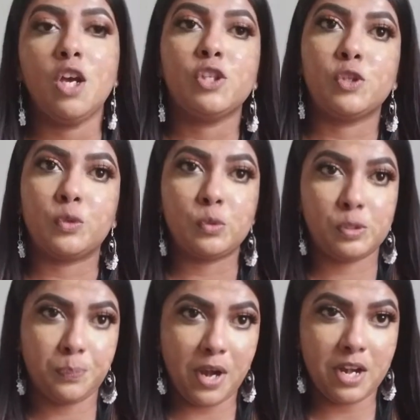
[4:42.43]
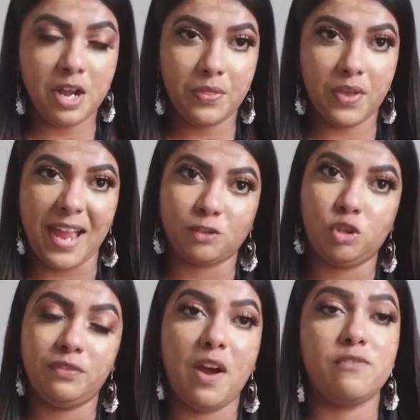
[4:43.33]
So to spread the
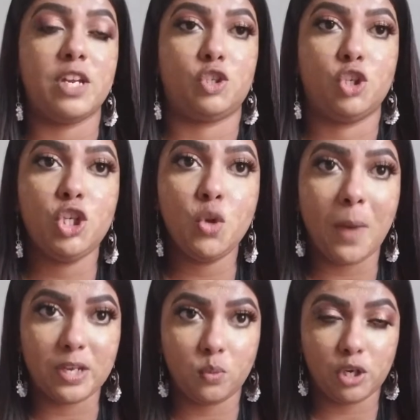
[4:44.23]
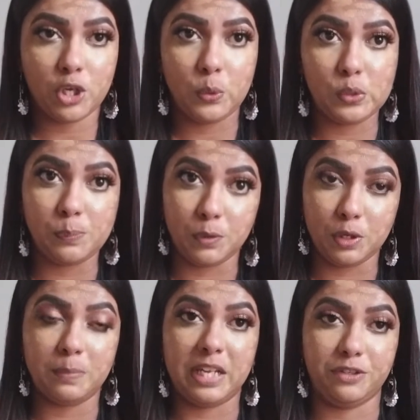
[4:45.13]
actual foundation, you might want to use Beauty
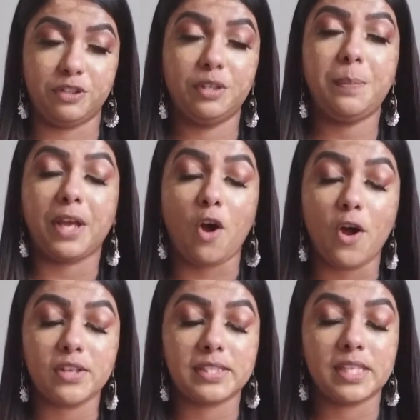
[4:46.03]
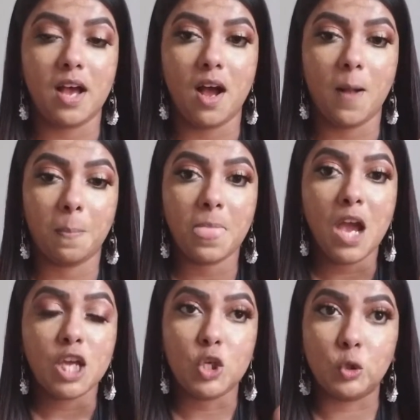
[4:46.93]
Blender, because
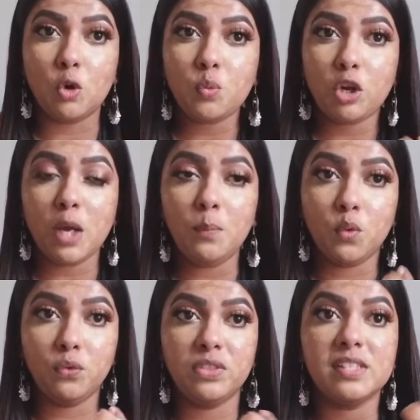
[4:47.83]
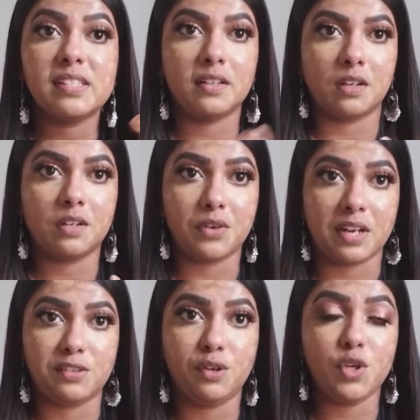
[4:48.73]
you don't want to move this color
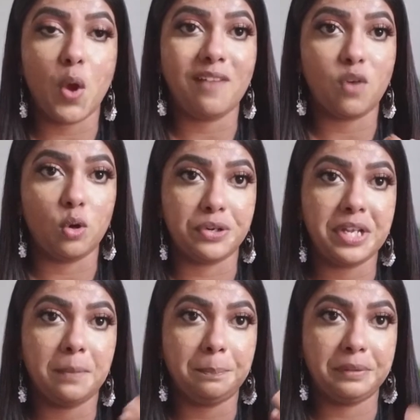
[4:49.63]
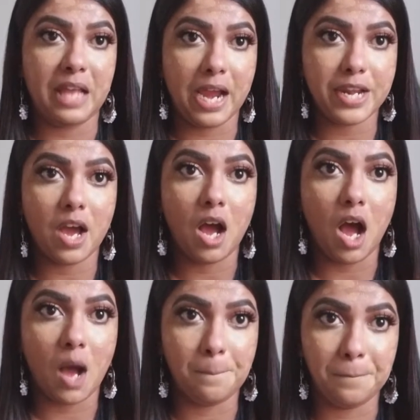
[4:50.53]
corrector you have already applied
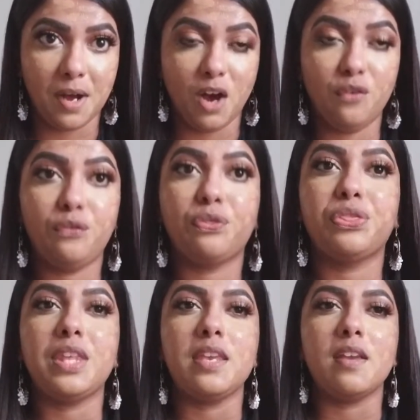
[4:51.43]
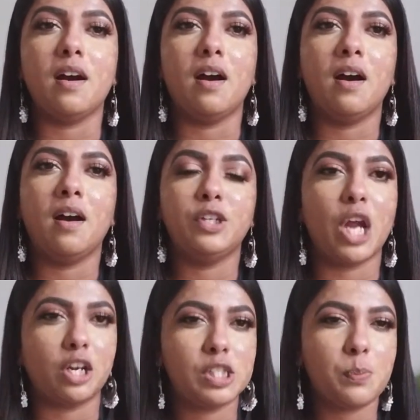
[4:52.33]
above the
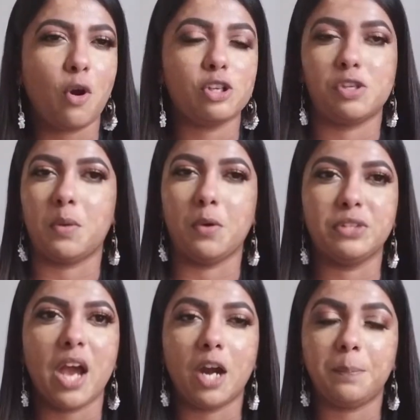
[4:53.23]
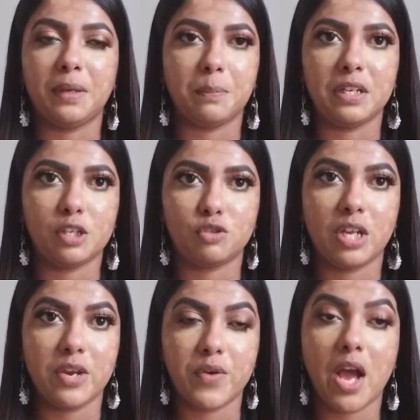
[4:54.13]
dark spots or above the hyperpigmentation
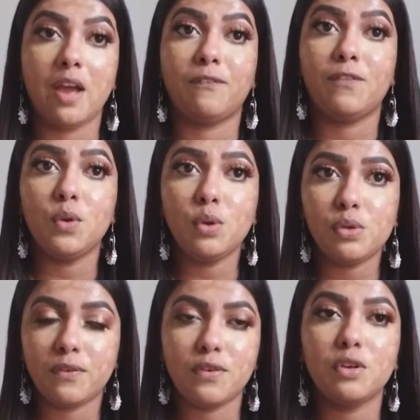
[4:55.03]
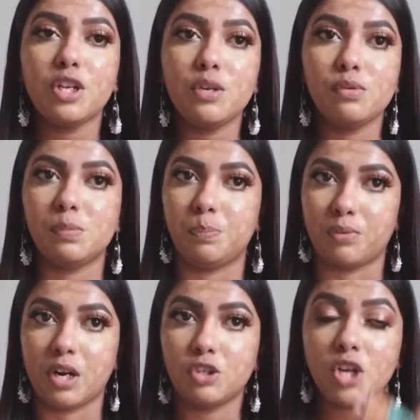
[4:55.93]
area. If you're gonna use
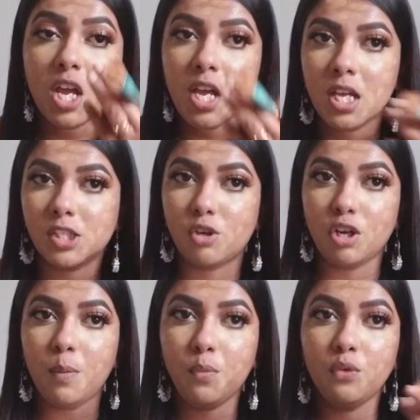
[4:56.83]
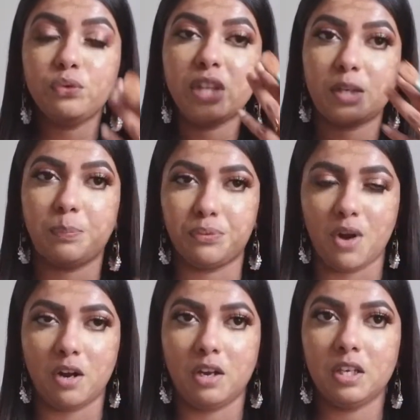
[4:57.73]
brush, it's gonna move that
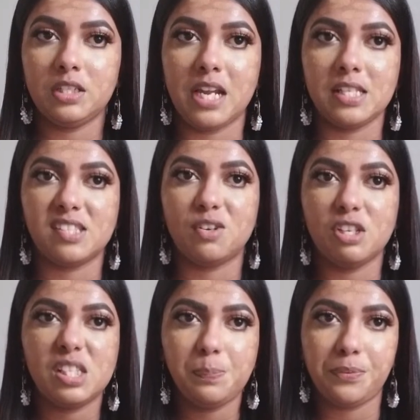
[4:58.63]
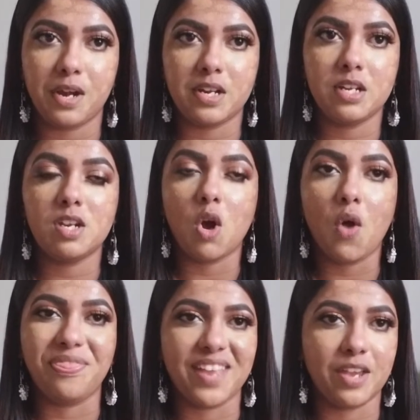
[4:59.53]
product and it's gonna spread it
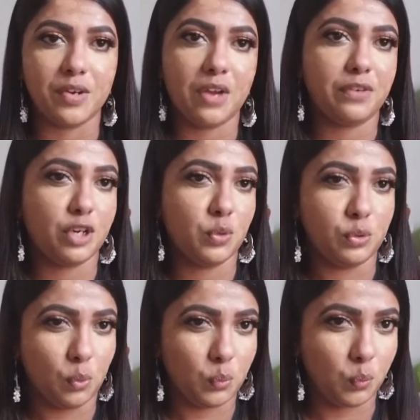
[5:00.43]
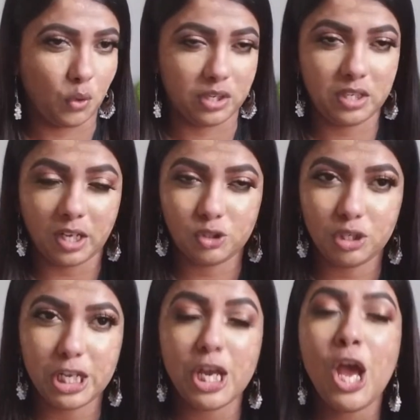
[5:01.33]
on the area where you don't want it
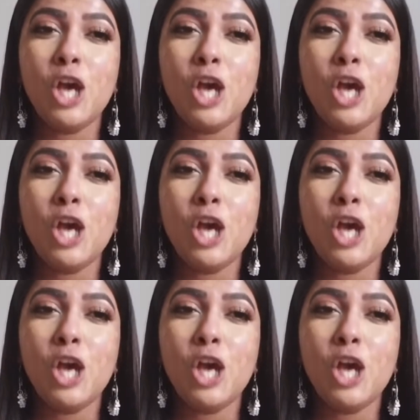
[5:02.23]
actually.